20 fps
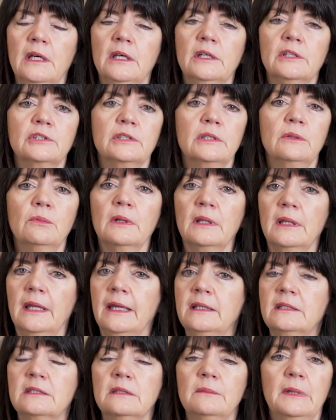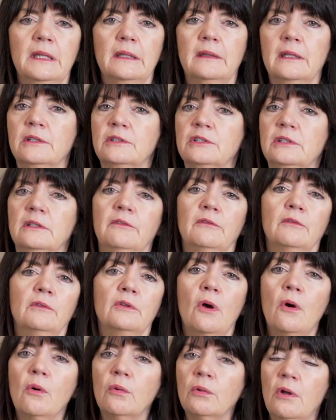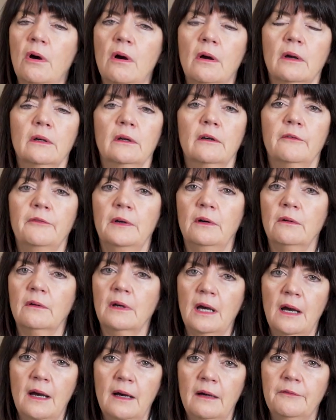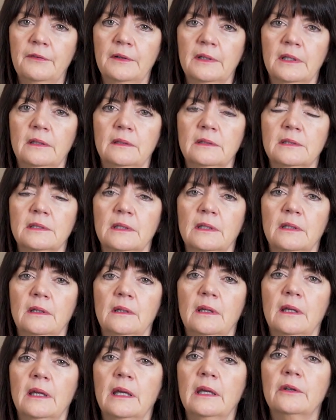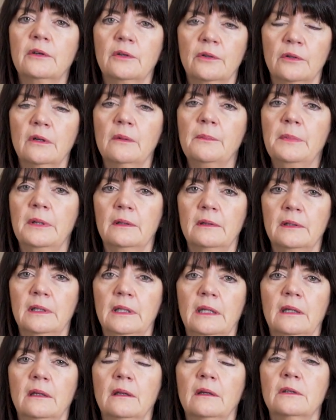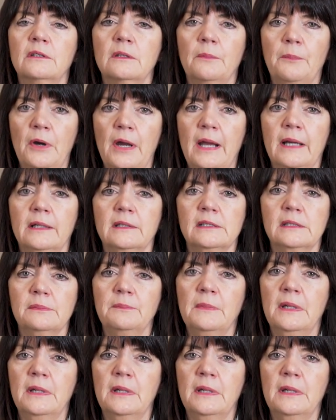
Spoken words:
She relayed to me that she no longer felt confident in her ability to practice